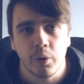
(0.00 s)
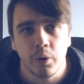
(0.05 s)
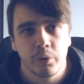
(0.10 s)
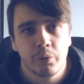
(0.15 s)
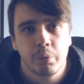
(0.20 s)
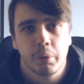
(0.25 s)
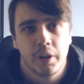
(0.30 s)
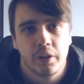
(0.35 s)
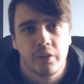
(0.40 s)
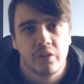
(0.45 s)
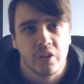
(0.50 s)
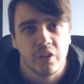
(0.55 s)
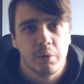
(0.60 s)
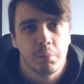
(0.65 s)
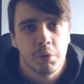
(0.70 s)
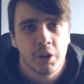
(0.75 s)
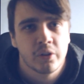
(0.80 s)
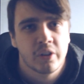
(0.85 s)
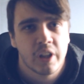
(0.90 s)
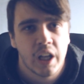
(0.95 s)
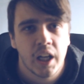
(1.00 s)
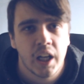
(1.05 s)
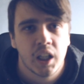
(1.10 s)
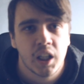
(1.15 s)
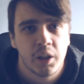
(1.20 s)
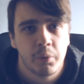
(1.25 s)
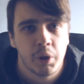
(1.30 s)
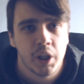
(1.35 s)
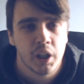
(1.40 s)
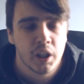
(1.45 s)
goes, which he most
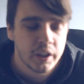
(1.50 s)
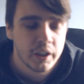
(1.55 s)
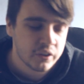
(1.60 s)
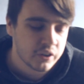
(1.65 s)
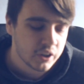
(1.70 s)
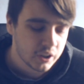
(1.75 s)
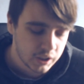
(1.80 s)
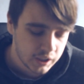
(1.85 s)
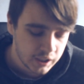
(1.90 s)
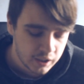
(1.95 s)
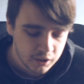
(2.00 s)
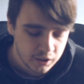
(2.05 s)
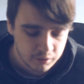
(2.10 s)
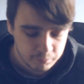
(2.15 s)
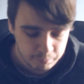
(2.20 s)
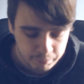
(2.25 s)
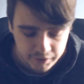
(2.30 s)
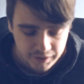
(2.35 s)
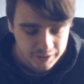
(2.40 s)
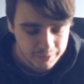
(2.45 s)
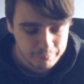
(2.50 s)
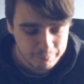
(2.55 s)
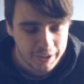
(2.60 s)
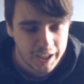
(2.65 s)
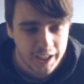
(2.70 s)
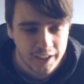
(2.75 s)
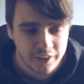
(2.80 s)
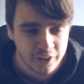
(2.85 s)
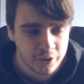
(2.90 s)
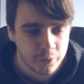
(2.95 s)
likely will, he's going to get
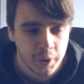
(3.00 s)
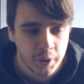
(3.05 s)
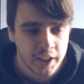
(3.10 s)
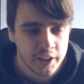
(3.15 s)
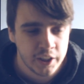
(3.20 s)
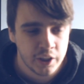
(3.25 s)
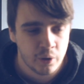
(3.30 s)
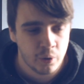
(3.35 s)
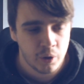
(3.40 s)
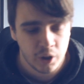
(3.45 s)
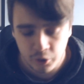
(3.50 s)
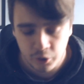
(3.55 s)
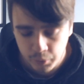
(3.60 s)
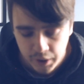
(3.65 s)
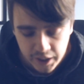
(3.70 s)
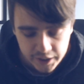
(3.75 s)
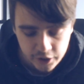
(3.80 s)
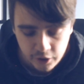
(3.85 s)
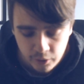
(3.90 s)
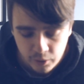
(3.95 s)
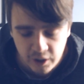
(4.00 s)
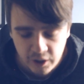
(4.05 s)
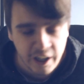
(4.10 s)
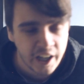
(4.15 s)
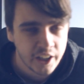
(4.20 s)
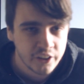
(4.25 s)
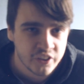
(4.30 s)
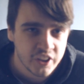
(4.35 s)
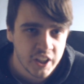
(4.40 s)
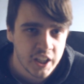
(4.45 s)
compared to Guardiola.
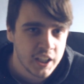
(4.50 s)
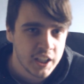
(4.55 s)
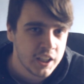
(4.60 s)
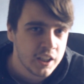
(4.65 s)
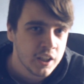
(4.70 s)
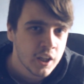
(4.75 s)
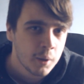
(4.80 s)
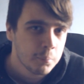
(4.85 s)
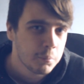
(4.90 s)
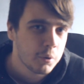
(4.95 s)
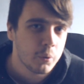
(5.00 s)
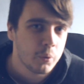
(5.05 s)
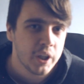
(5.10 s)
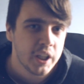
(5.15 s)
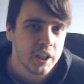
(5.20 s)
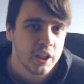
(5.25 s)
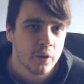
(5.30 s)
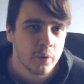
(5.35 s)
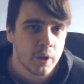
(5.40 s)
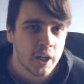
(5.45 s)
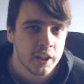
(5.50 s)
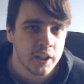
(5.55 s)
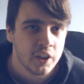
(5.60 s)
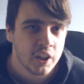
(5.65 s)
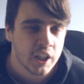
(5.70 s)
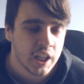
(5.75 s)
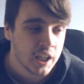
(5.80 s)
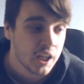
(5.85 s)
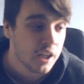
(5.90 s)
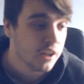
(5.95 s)
Guardiola at City, Mourinho at
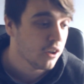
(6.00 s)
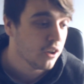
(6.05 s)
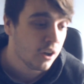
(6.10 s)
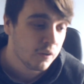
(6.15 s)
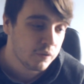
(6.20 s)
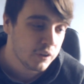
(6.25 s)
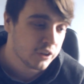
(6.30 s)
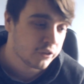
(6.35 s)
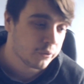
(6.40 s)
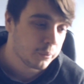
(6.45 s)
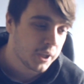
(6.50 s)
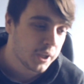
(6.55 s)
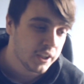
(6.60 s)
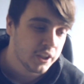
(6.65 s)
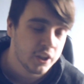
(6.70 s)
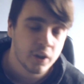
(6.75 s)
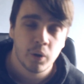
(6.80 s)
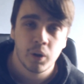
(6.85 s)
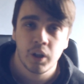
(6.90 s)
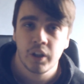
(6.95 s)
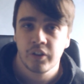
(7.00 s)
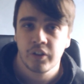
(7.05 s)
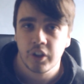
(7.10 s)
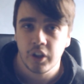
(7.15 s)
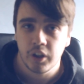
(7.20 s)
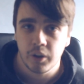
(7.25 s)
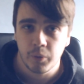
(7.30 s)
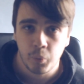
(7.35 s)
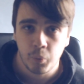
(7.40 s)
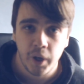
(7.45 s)
United. Obvious Guardiola's
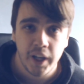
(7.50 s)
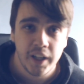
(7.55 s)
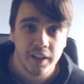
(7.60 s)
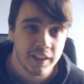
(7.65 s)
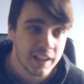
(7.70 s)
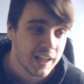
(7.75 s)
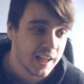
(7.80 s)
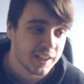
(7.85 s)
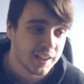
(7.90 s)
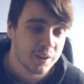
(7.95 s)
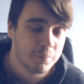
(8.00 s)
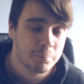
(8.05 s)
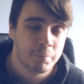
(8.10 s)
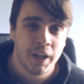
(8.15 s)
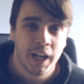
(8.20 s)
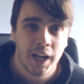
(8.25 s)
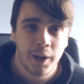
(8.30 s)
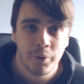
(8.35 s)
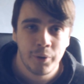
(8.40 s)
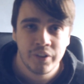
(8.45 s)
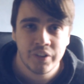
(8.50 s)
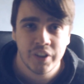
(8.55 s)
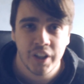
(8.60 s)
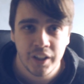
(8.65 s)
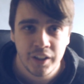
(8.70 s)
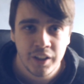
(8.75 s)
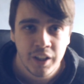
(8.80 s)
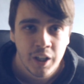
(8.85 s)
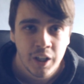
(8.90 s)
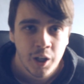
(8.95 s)
going to win that
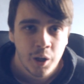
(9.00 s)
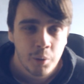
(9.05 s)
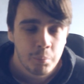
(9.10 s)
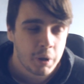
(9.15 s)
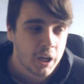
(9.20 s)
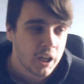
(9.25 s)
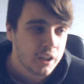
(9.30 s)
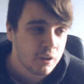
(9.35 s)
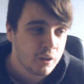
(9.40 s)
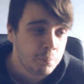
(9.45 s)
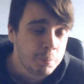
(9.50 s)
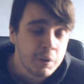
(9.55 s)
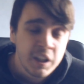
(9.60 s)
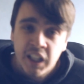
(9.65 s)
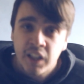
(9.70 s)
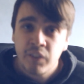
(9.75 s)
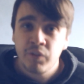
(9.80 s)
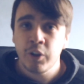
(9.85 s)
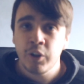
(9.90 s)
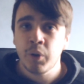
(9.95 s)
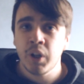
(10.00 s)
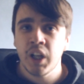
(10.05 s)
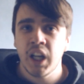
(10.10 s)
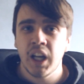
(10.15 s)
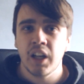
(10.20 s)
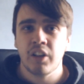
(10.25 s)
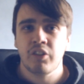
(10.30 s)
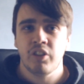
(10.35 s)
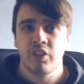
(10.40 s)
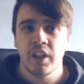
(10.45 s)
comparison. But I don't believe you can
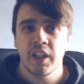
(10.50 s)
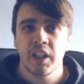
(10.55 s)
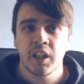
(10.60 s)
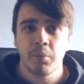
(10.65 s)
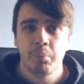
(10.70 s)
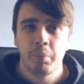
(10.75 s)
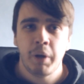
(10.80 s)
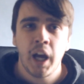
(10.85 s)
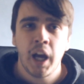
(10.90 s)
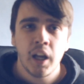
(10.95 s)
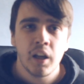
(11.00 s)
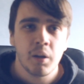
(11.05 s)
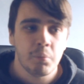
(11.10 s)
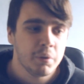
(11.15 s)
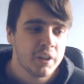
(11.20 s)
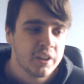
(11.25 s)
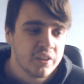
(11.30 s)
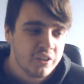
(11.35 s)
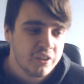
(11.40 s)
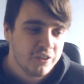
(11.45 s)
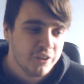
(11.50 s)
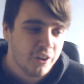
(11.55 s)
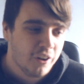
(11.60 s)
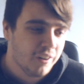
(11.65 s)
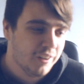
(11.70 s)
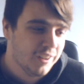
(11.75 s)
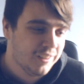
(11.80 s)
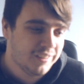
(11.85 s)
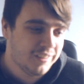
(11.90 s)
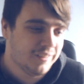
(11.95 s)
actually compare them because it's
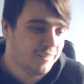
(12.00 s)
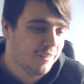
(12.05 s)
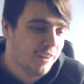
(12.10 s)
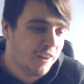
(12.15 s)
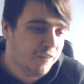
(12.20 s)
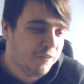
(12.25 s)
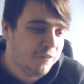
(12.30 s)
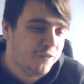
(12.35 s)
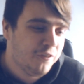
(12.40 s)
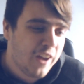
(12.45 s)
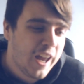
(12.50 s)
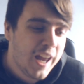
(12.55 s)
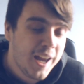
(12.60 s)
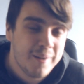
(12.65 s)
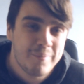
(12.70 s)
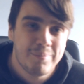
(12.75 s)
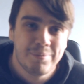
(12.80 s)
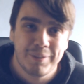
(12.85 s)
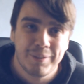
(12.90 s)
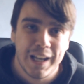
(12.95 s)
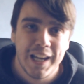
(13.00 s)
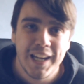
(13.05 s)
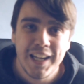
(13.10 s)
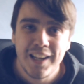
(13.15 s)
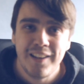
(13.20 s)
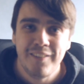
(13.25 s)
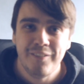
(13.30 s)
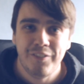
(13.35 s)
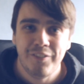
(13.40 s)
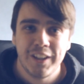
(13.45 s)
not a fair
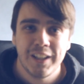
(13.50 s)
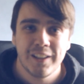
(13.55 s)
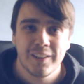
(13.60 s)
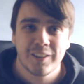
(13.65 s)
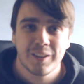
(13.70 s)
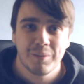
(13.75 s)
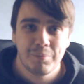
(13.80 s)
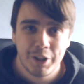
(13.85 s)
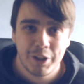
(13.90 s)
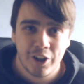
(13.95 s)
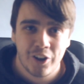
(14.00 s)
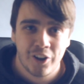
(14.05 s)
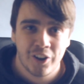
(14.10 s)
playing field, to be